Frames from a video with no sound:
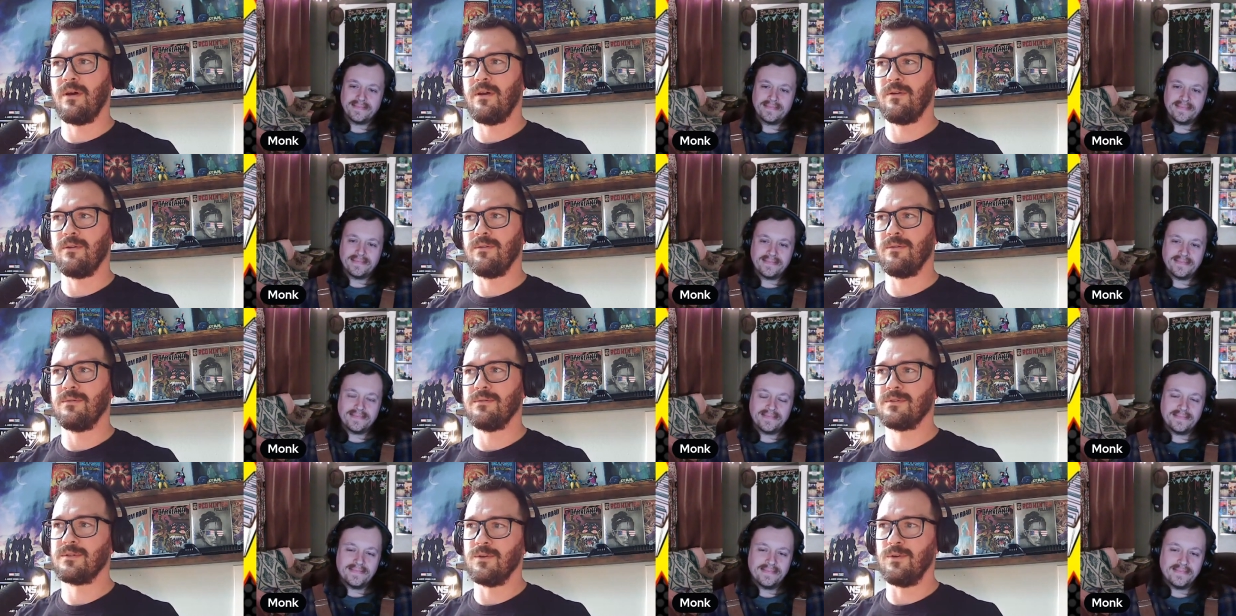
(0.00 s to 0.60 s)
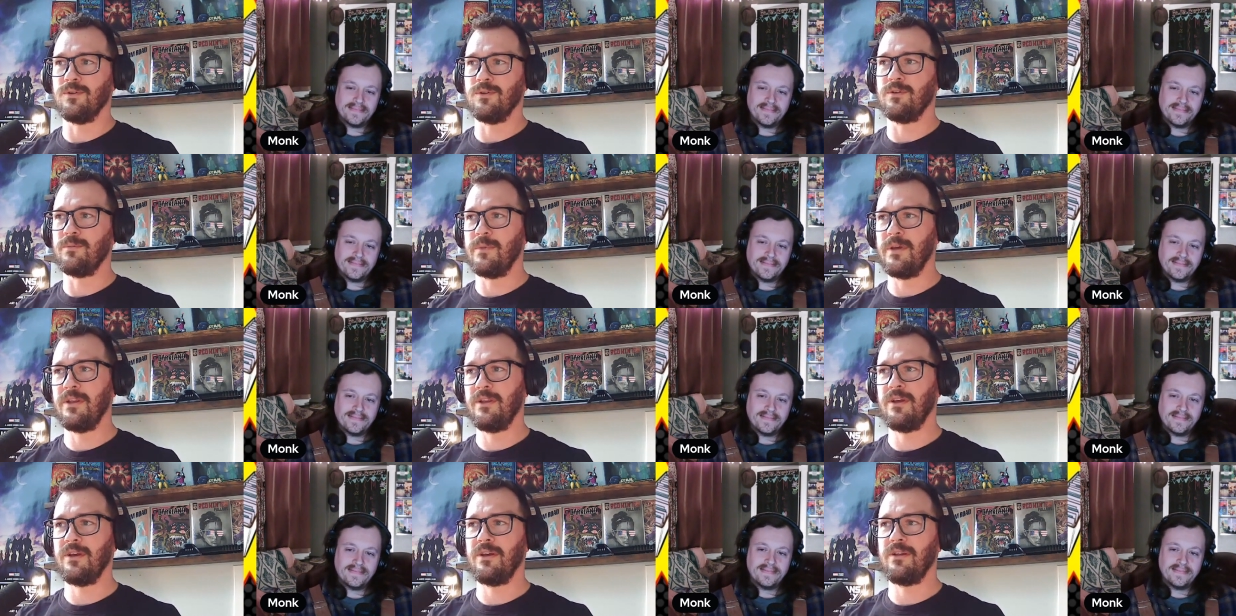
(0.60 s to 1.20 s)
Speaker 1: under the sole
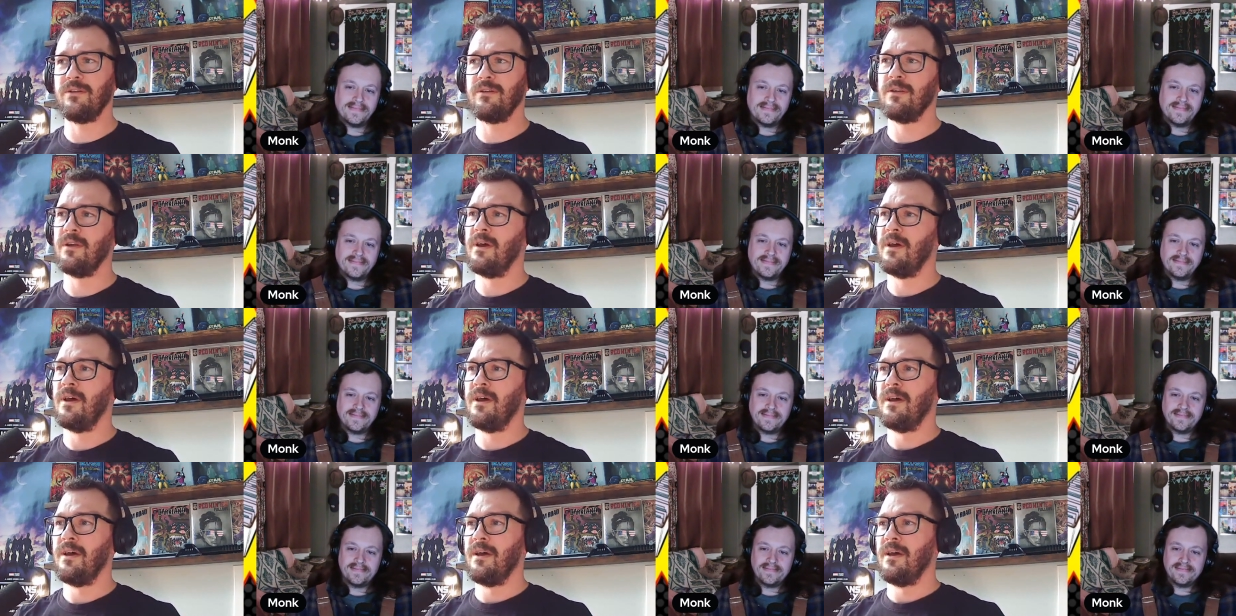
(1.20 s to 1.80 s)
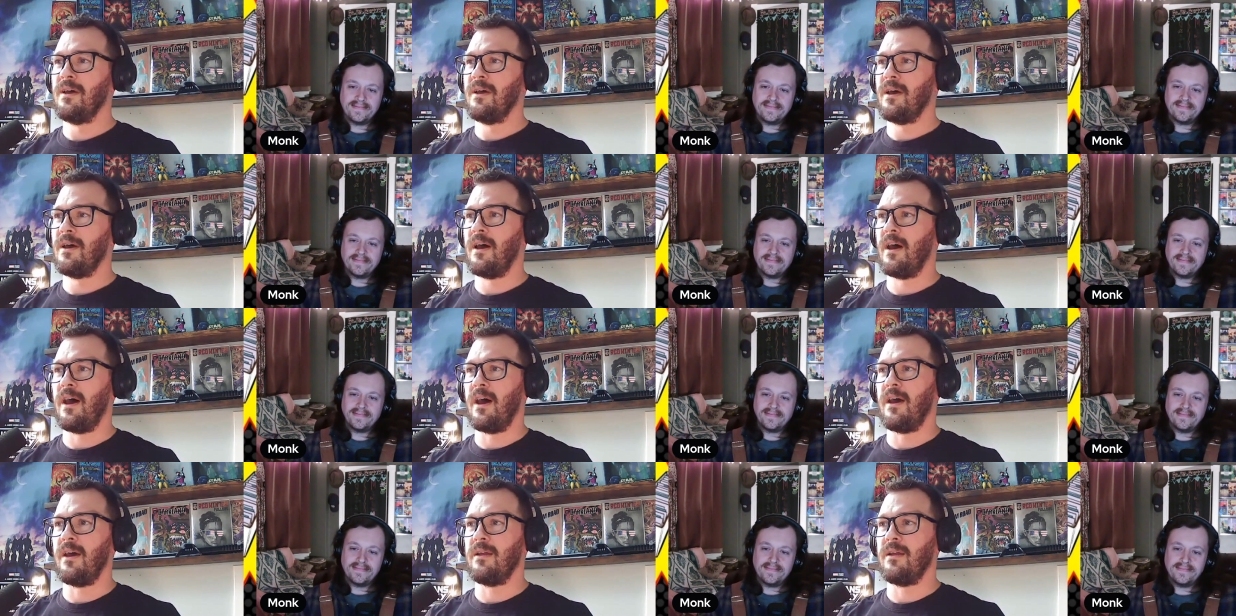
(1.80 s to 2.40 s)
dominion,
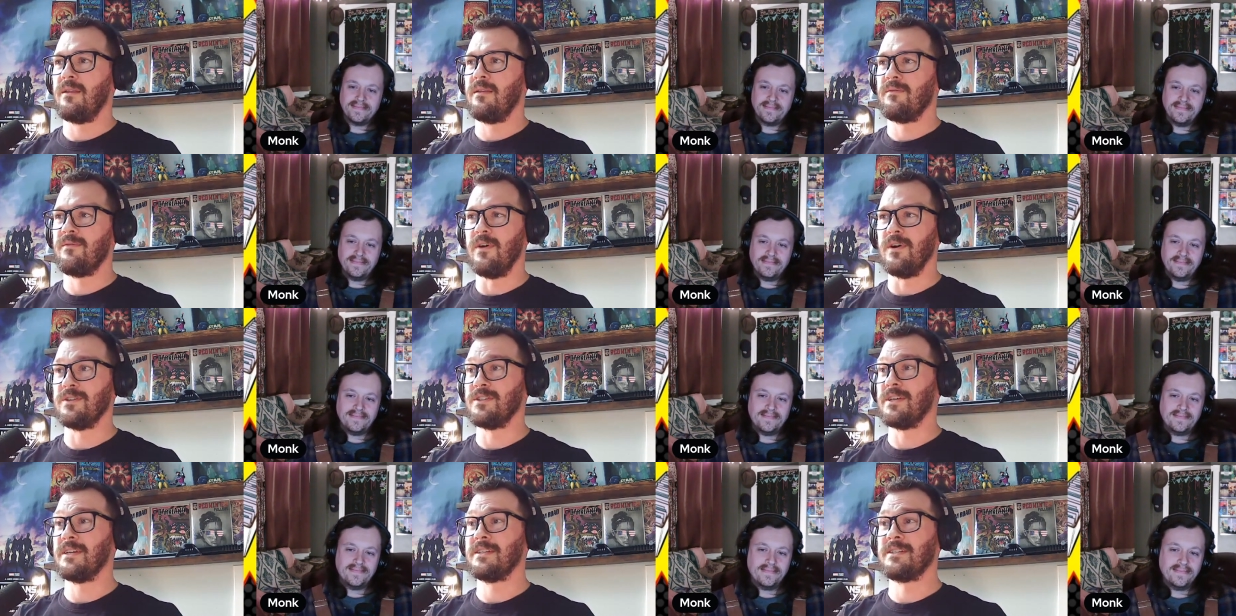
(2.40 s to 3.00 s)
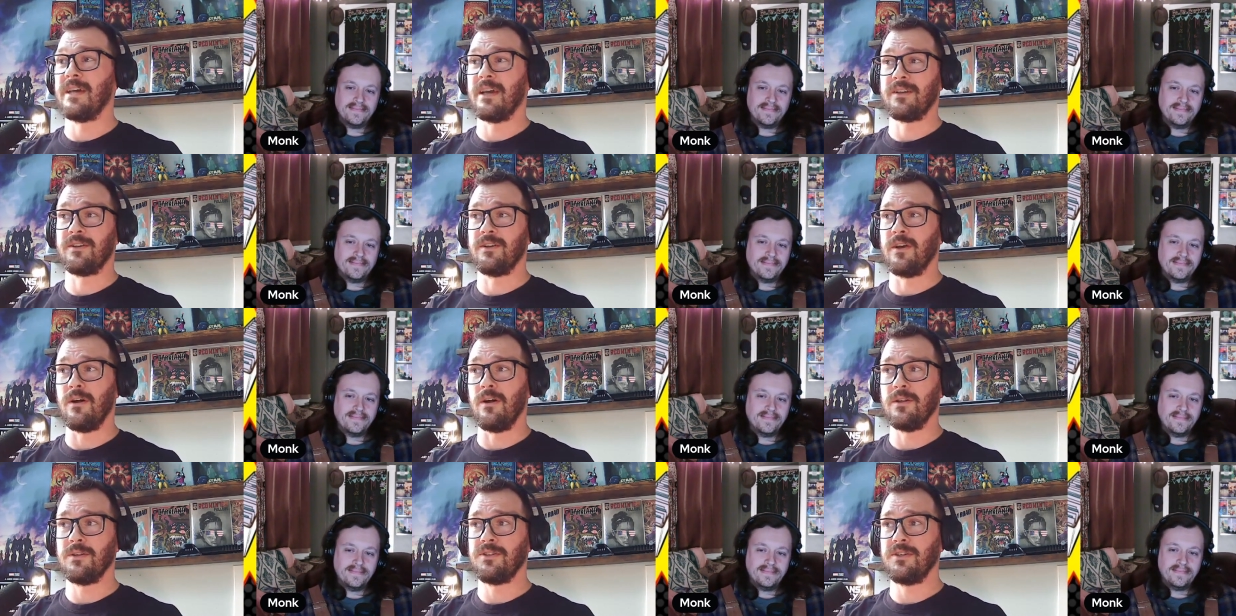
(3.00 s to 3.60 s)
faulting
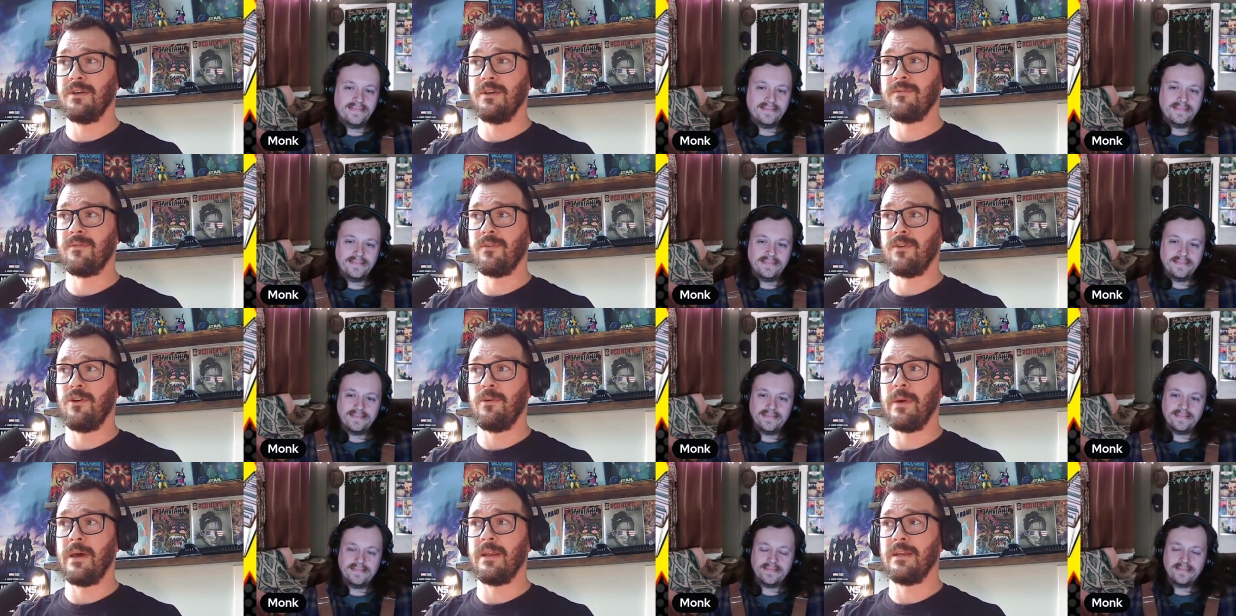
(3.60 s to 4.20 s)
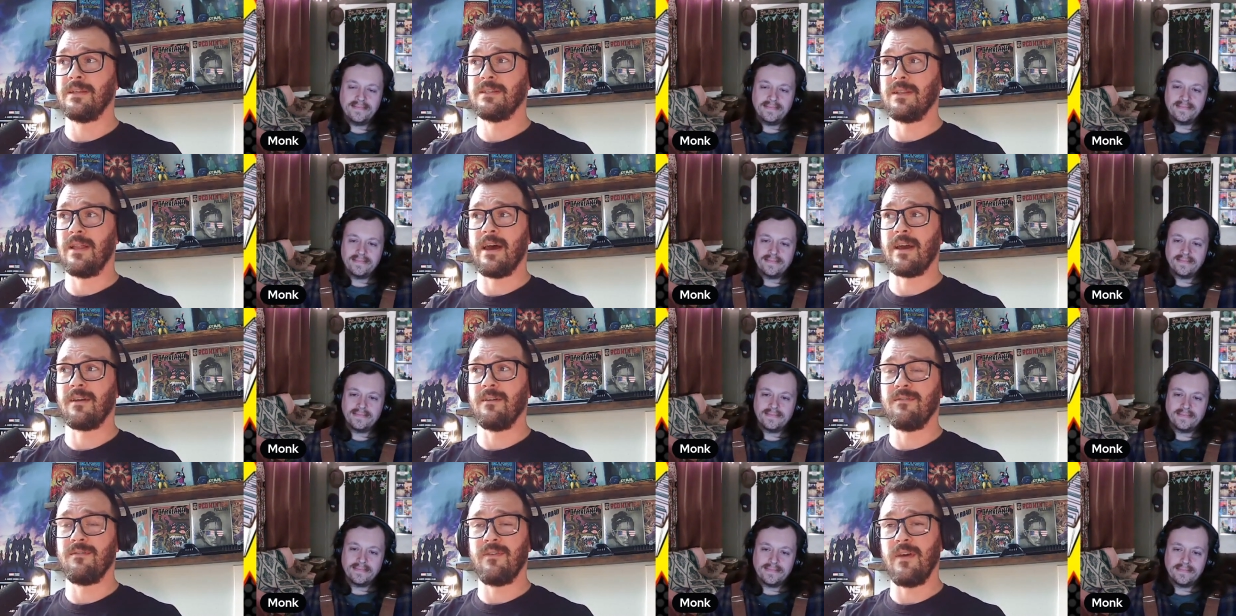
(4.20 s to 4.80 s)
technology for humanity's
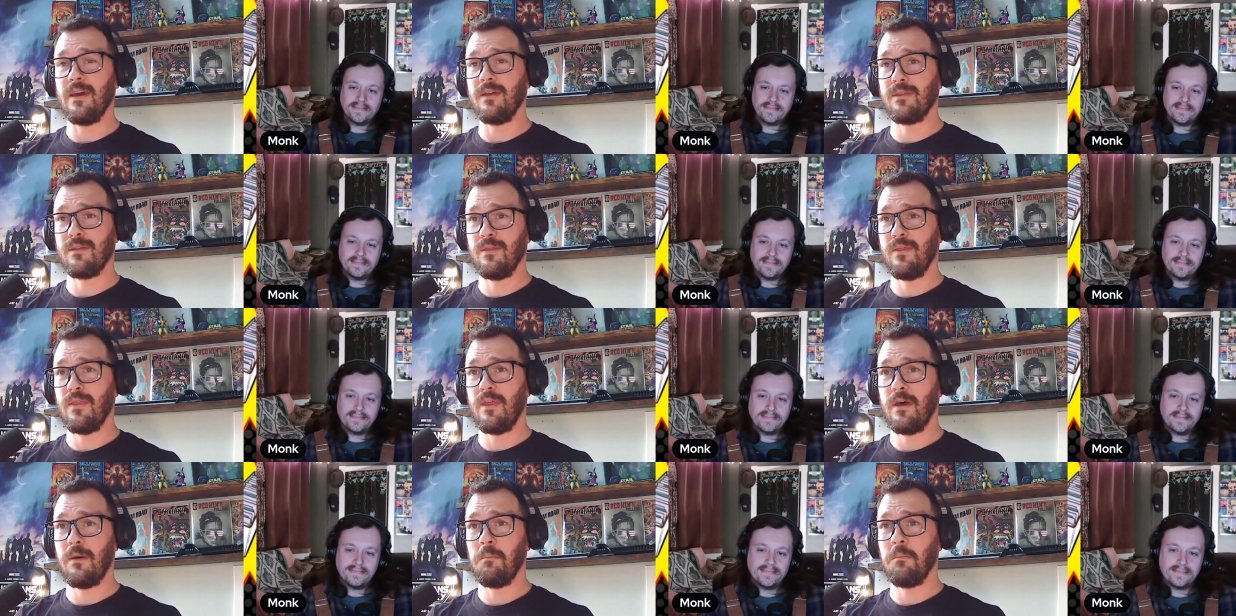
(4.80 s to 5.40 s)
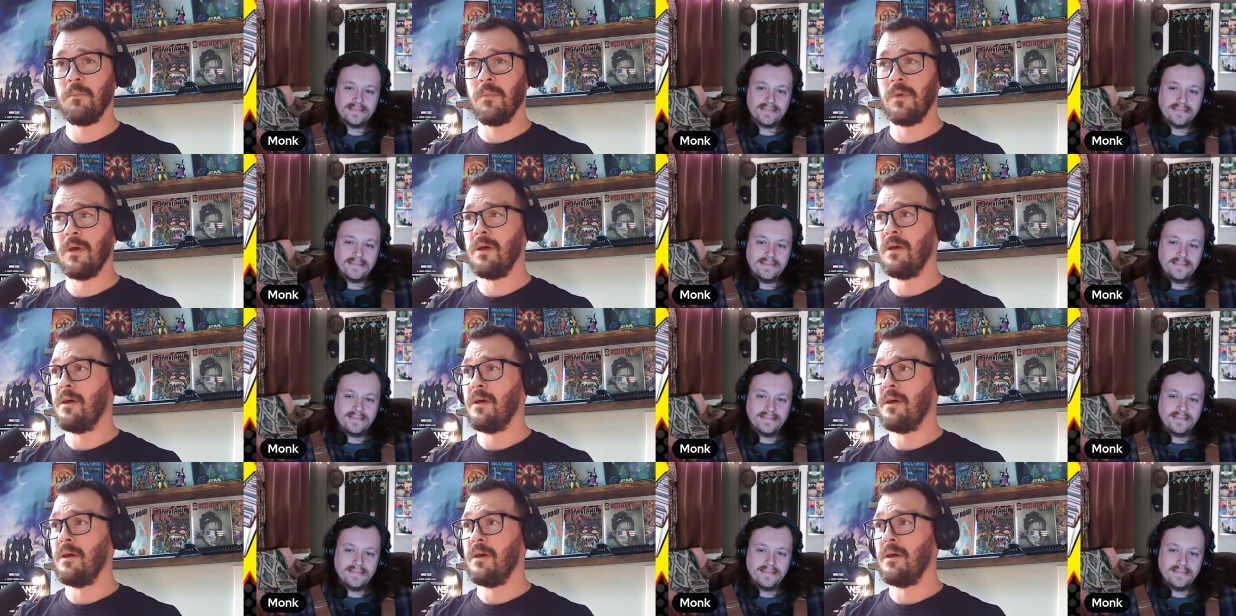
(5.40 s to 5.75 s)
lack of faith in them.